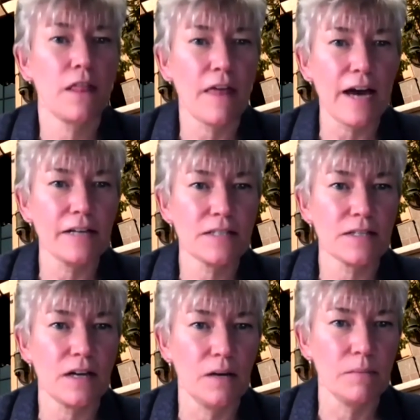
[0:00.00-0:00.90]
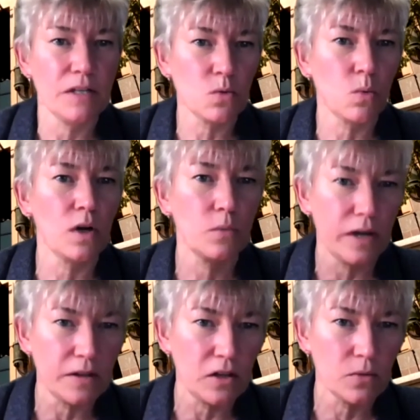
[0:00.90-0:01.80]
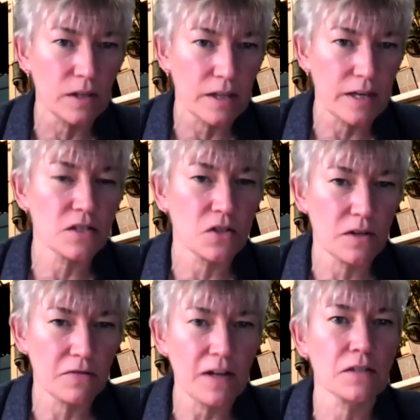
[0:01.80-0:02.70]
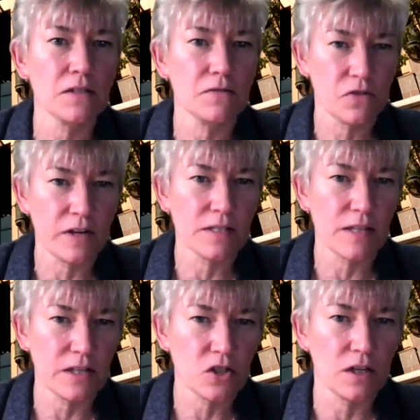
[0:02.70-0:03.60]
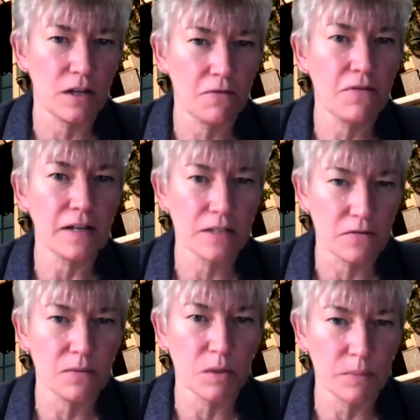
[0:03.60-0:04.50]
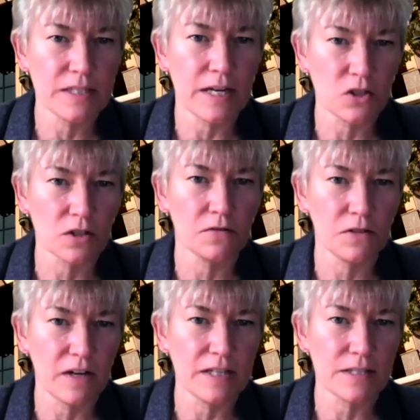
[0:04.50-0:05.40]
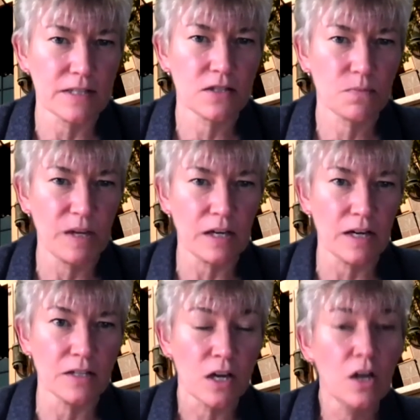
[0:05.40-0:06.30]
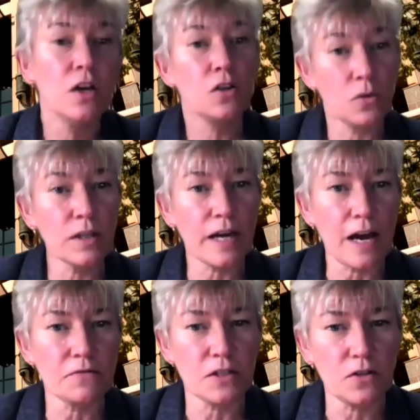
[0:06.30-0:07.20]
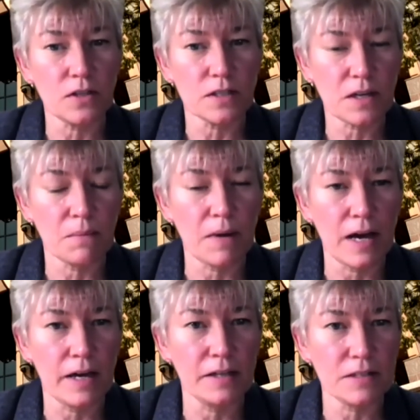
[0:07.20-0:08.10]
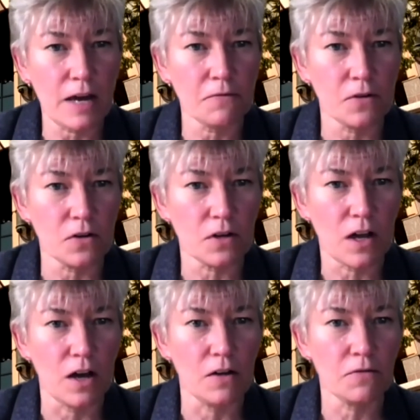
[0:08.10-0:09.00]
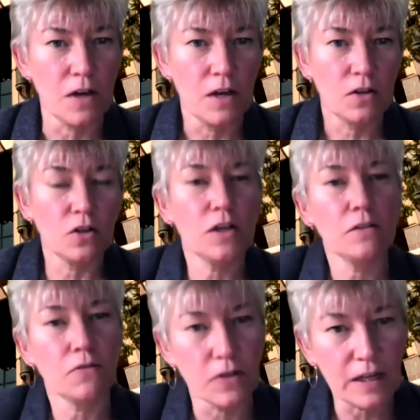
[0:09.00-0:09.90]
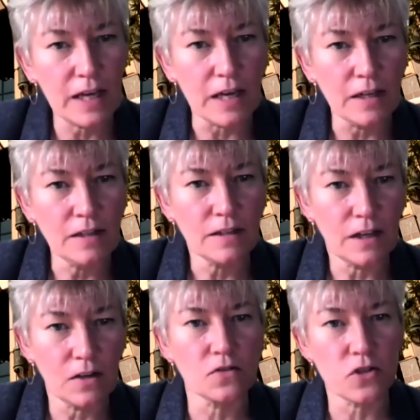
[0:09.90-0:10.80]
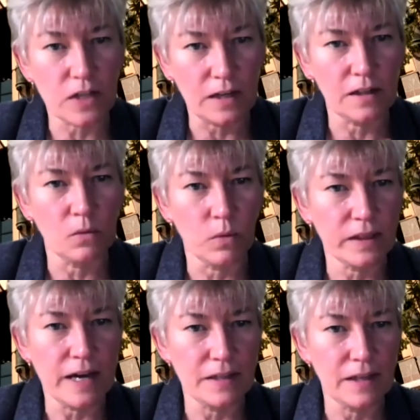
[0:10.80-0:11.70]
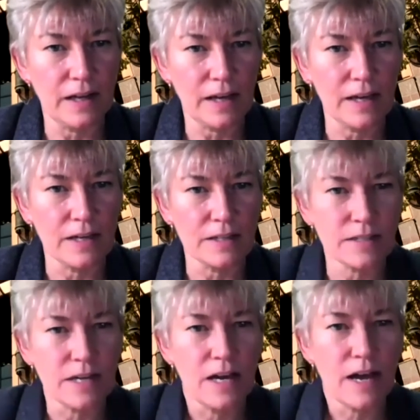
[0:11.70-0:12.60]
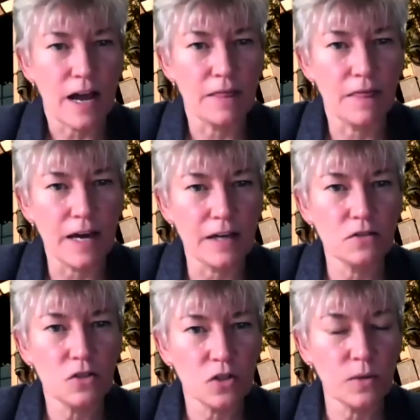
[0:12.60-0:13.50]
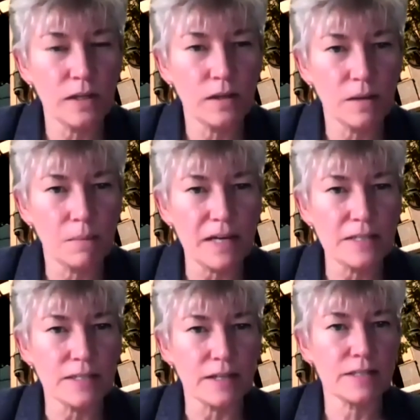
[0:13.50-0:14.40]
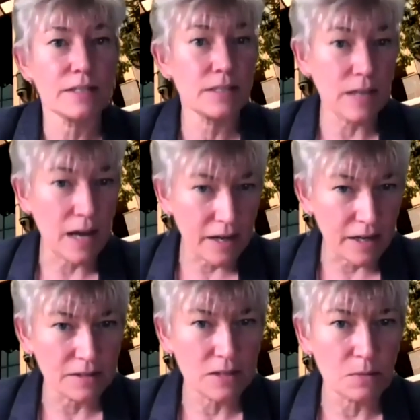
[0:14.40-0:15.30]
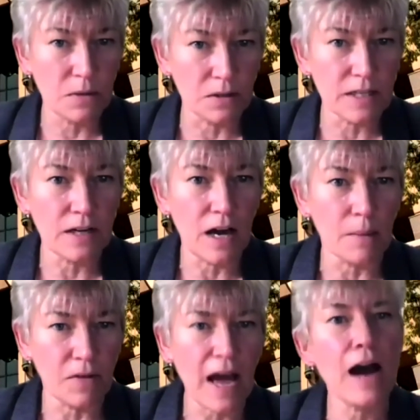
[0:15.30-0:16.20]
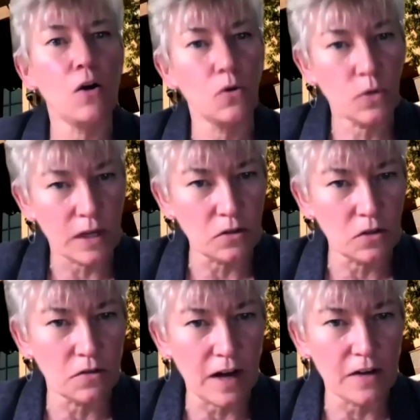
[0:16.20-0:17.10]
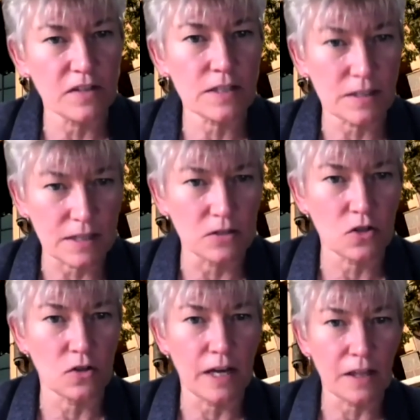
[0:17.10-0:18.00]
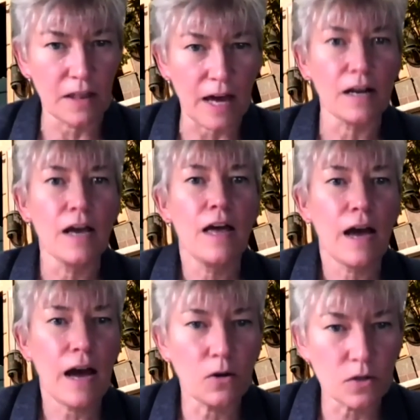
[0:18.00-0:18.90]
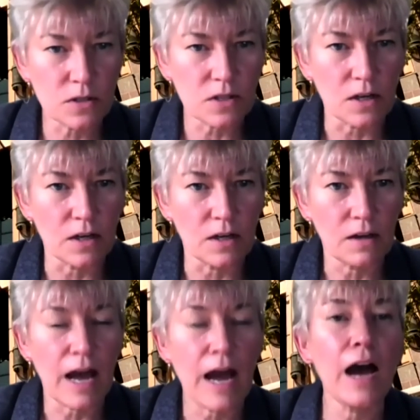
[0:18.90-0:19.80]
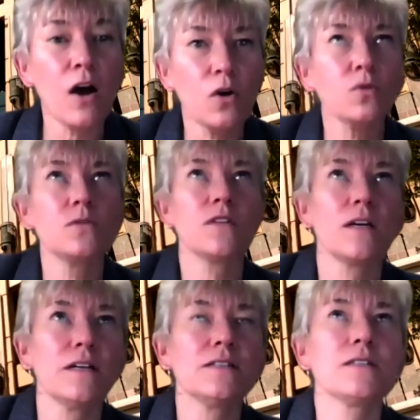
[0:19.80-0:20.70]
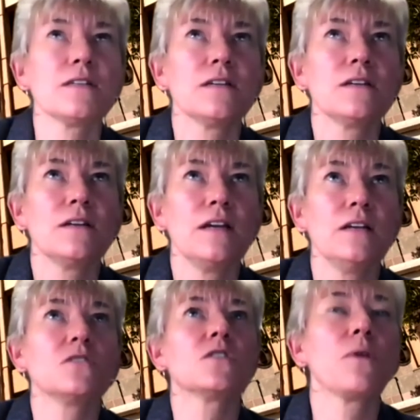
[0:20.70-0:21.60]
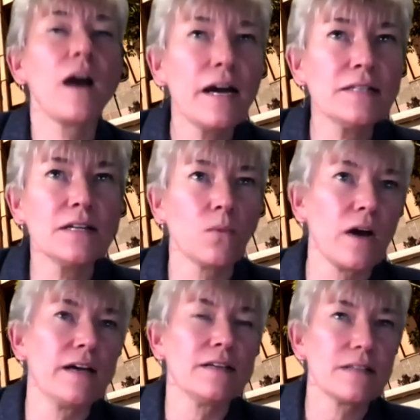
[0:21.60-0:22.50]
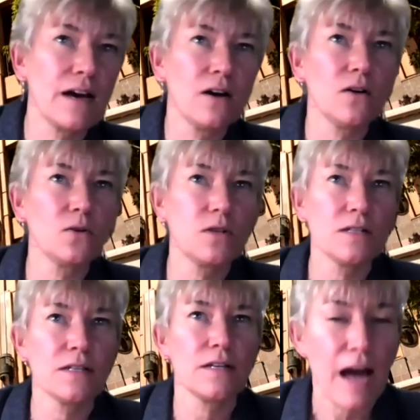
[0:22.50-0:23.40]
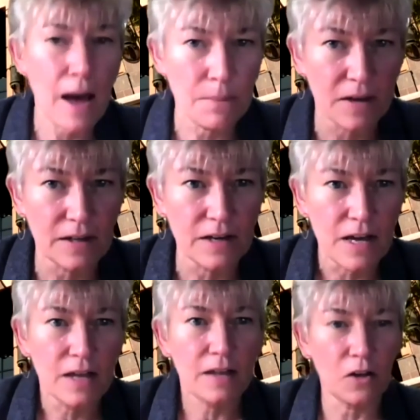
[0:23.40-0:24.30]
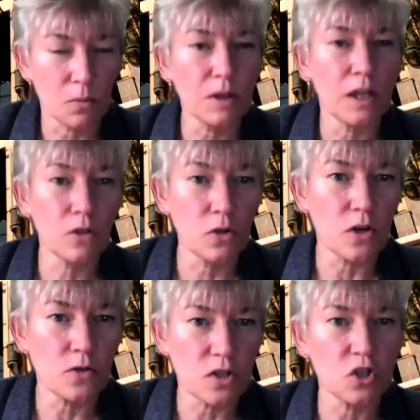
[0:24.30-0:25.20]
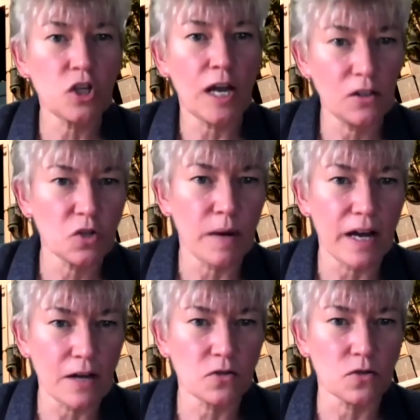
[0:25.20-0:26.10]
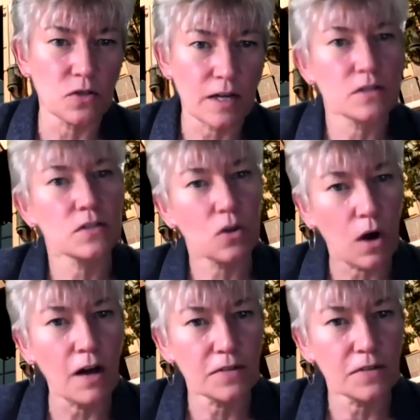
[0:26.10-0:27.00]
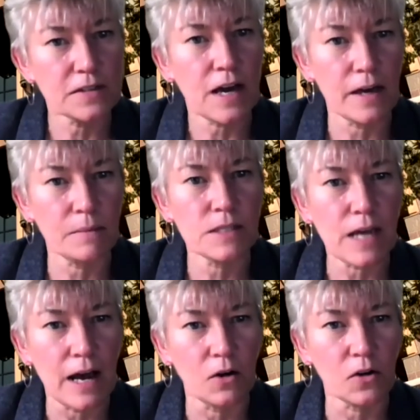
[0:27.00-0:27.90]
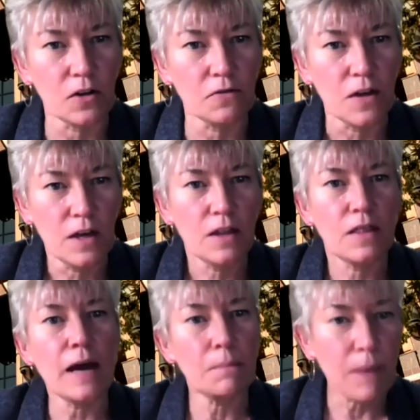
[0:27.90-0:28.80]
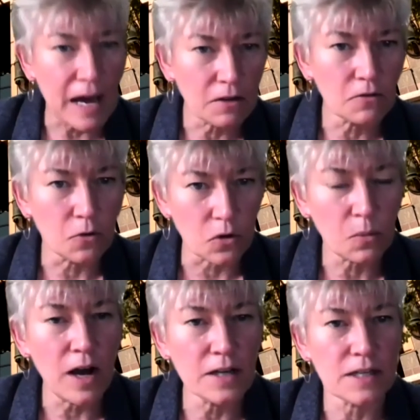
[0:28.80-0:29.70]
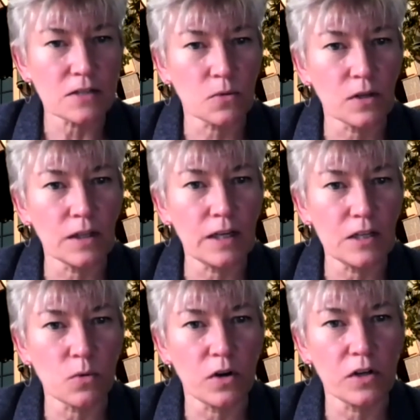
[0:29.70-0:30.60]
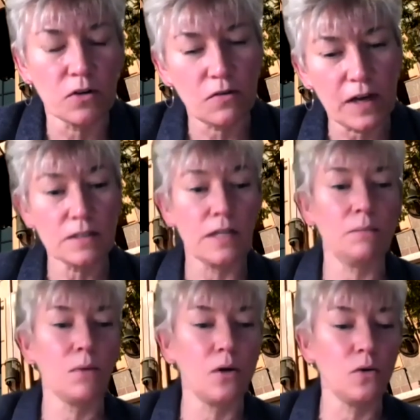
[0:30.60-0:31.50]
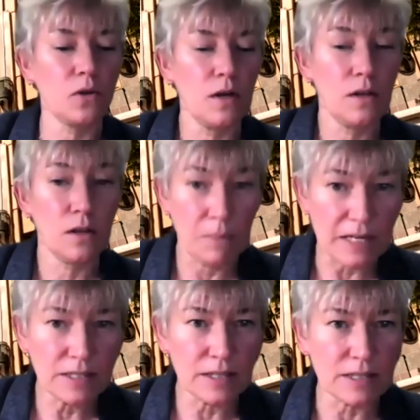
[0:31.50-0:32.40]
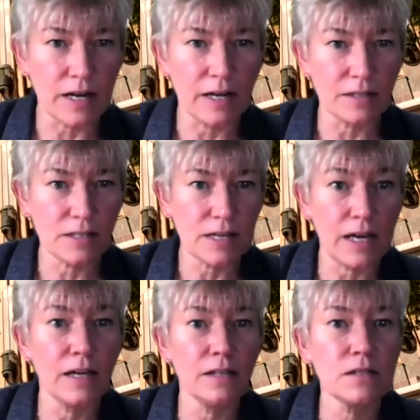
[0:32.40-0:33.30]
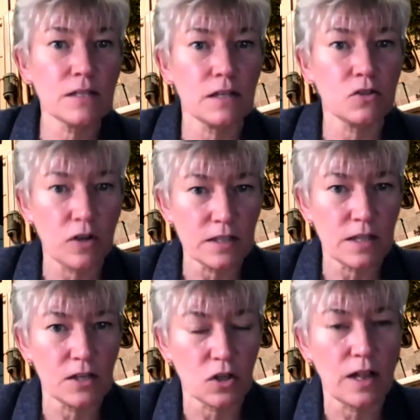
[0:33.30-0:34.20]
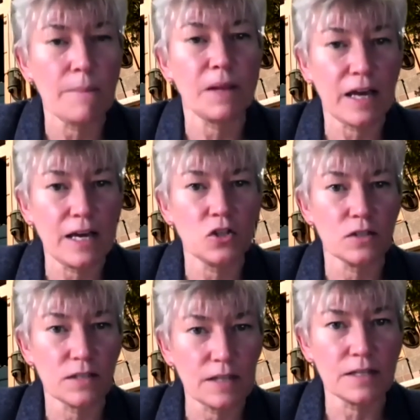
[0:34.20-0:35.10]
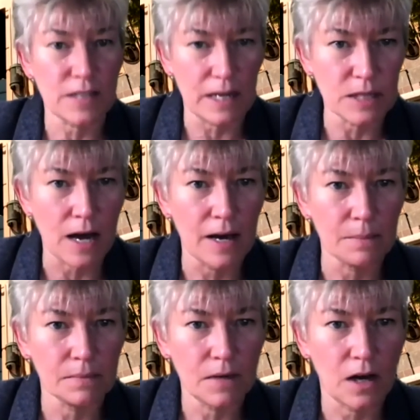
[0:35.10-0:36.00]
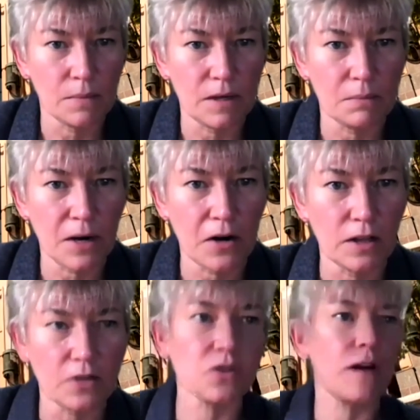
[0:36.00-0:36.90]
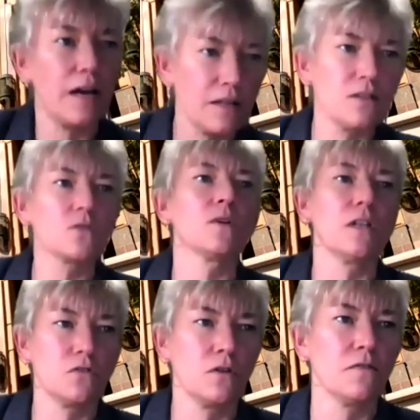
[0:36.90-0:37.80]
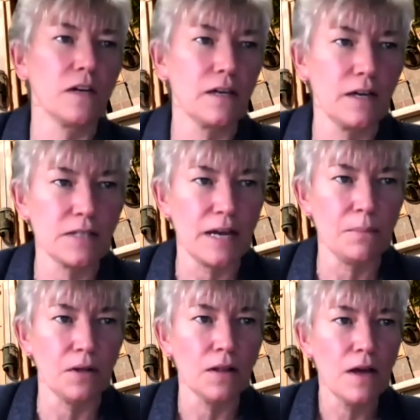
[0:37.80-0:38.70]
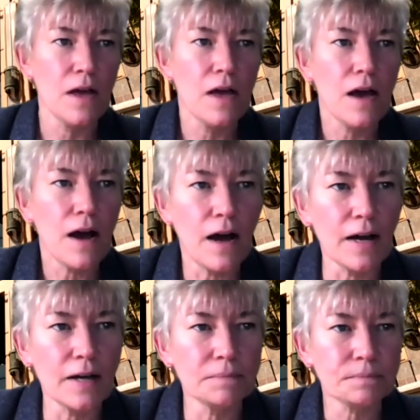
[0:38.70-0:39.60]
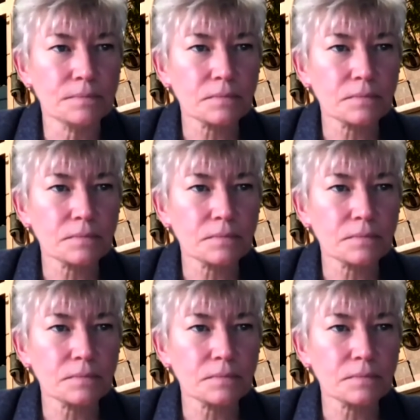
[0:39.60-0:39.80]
that um, it's one way that you really get to effective translation and effective implementation of devices, because you really have to do this combined effort of looking for a need and understanding what that need is and then doing the basic science building up how can you devise a sensor like that how does the how does in surprising ways how does it happen that your blood glucose is changed by exercise and so oftentimes out of that back and forth process really is where you're advancing both the basic science and the translational applications at the same time um, in parallel so I, I, think it's really a terrific example um,